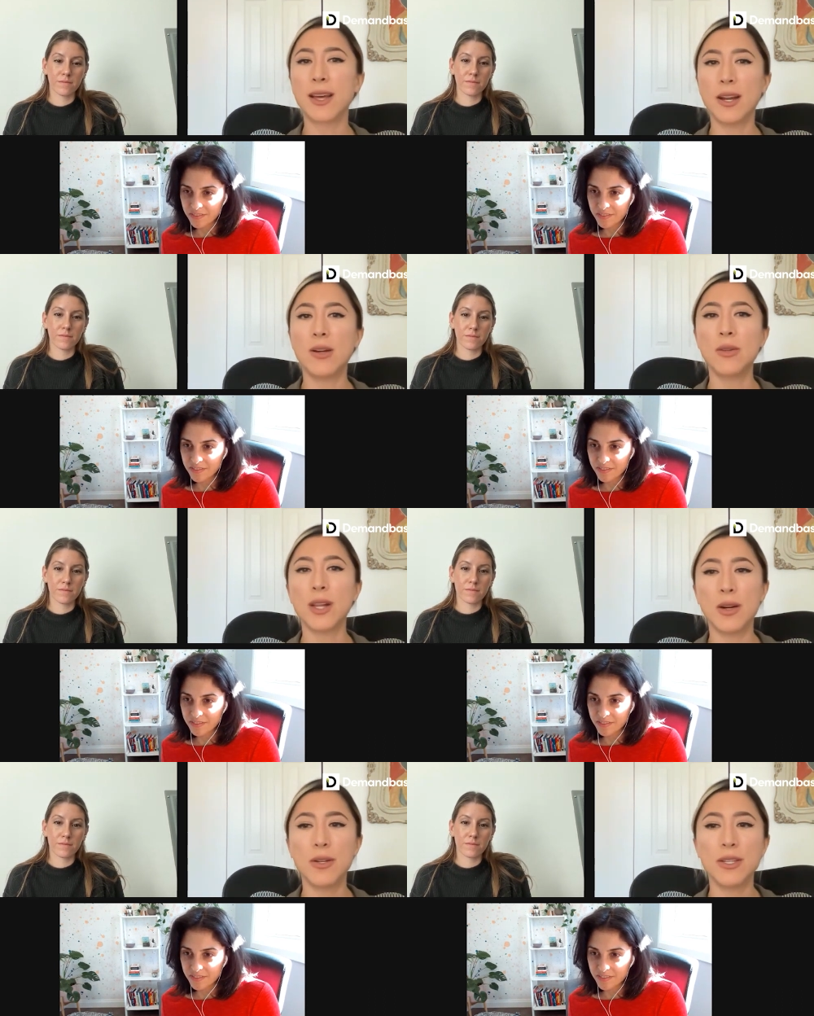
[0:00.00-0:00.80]
Speaker 1: that out
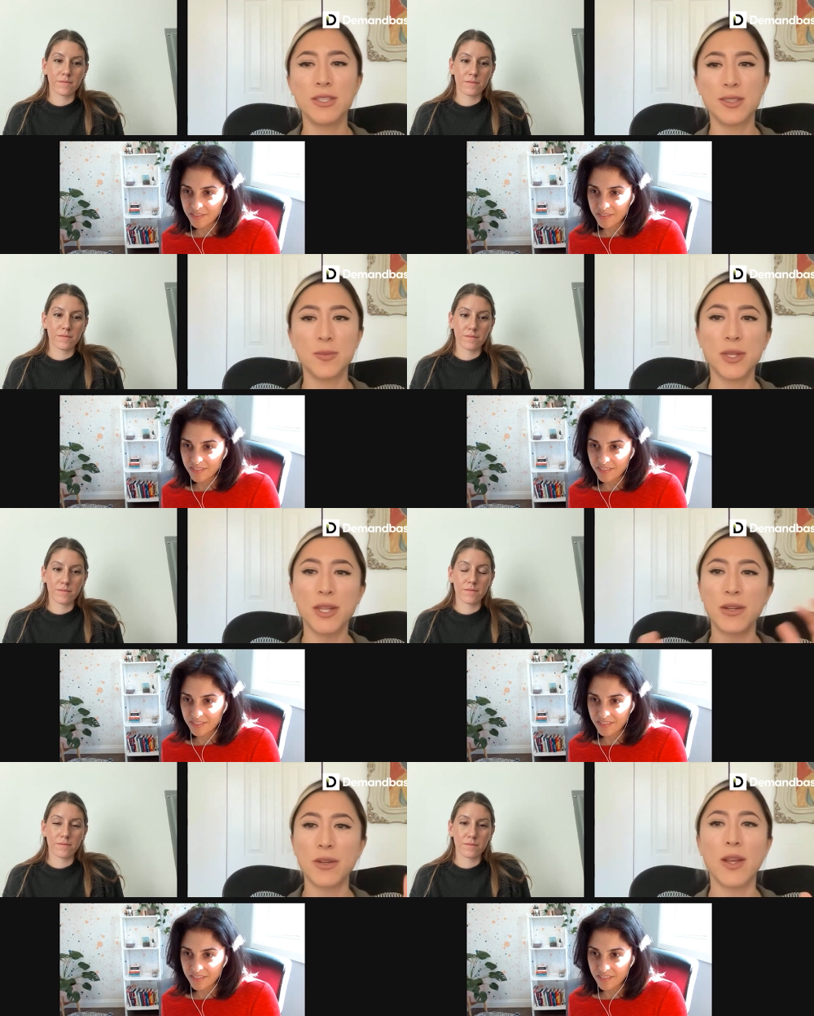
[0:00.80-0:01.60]
loud and just be
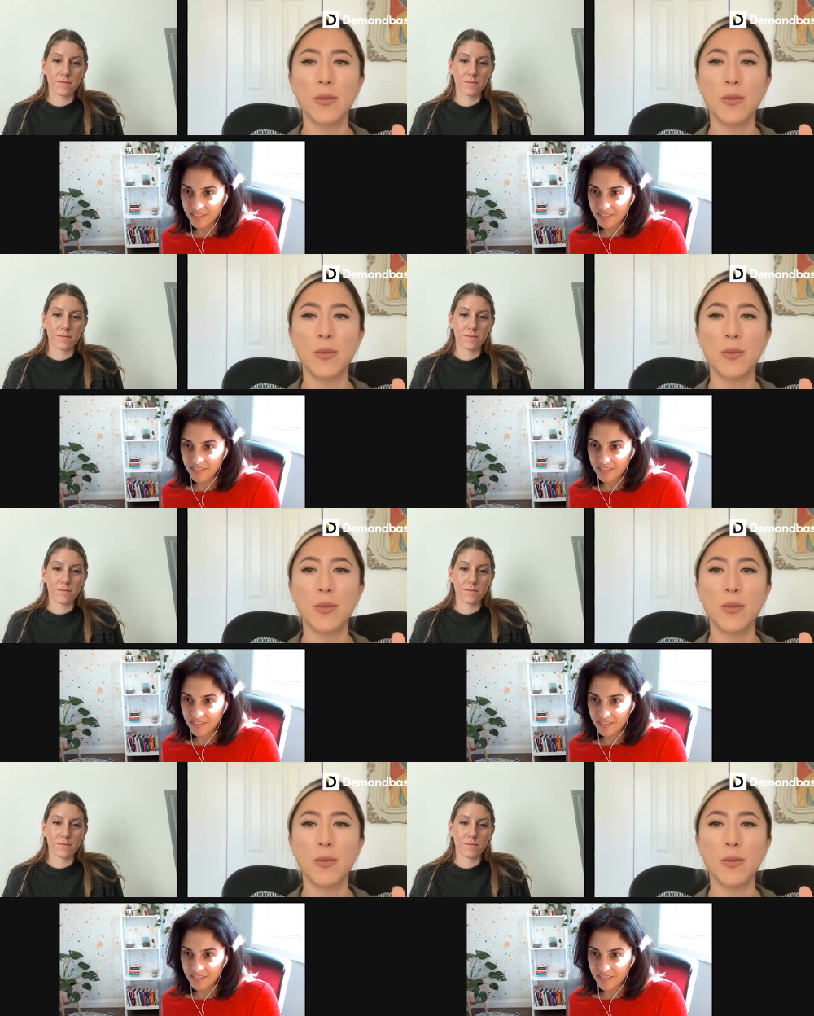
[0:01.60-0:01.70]
like, okay,